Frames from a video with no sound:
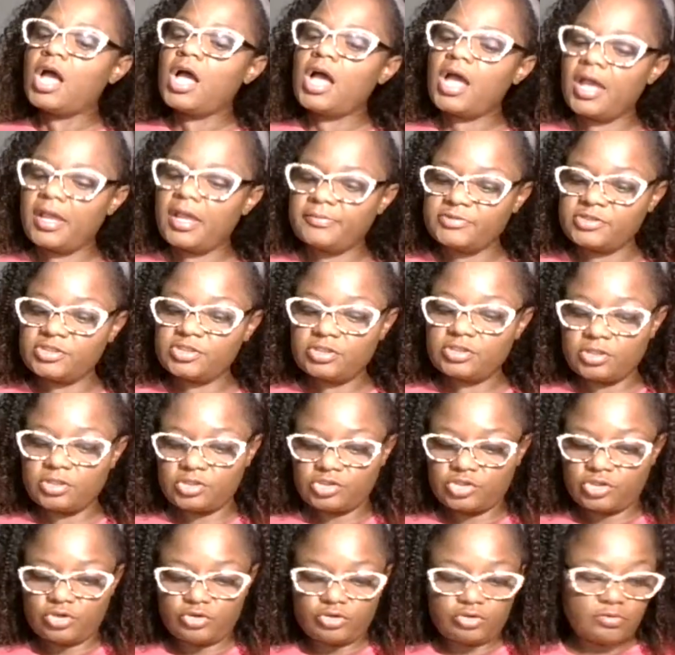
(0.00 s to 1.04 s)
I'm just going to
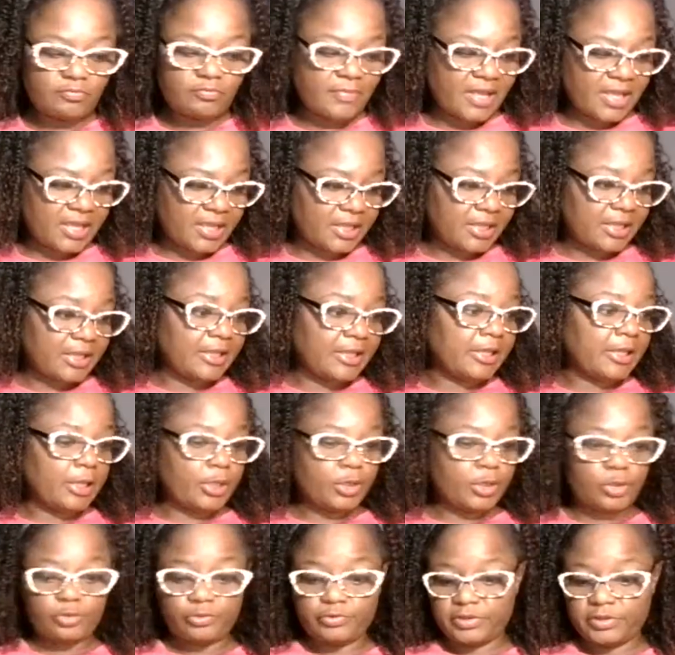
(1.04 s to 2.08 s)
show you my
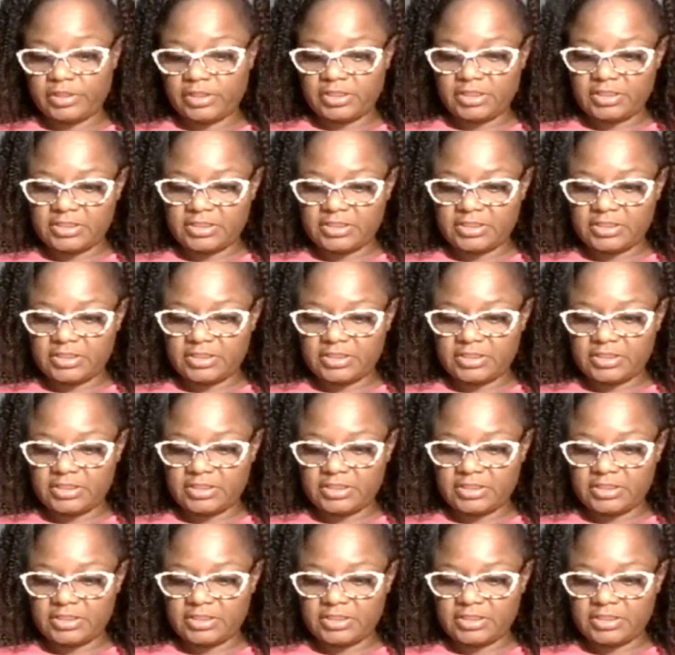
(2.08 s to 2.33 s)
ghetto rig